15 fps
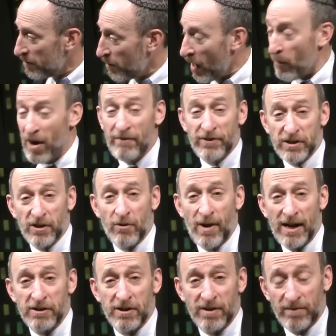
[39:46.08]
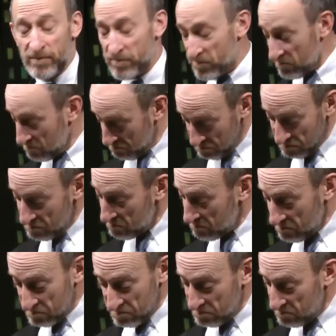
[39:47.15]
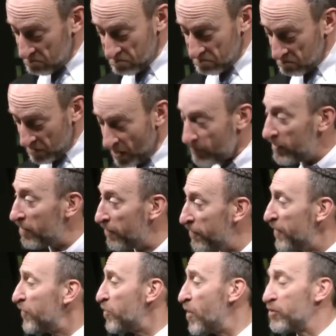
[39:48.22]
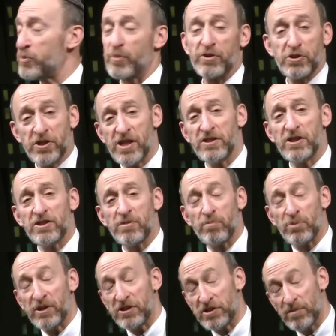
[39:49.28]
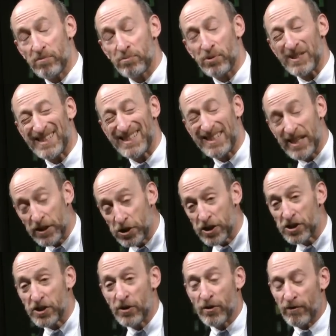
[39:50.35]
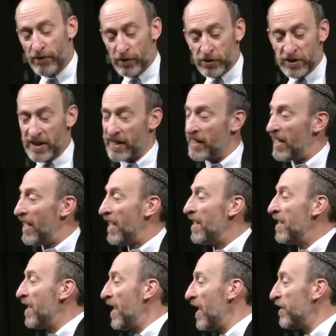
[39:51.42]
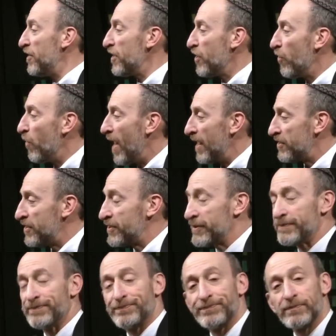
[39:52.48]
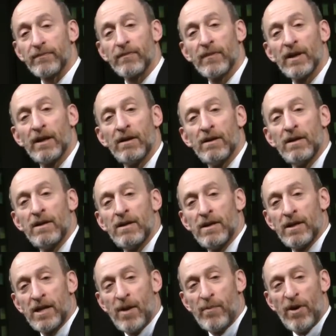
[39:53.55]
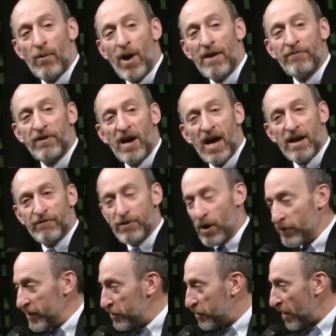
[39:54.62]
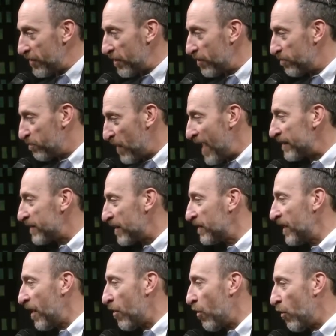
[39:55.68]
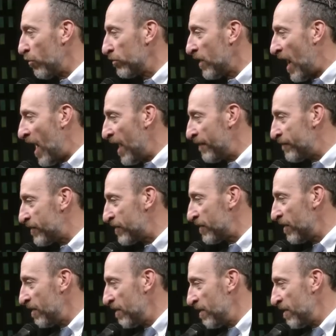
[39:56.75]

My wife is a graduate of probably the 5th most prestigious university in the U.S. Now, my wife and I have known each other practically our whole lives.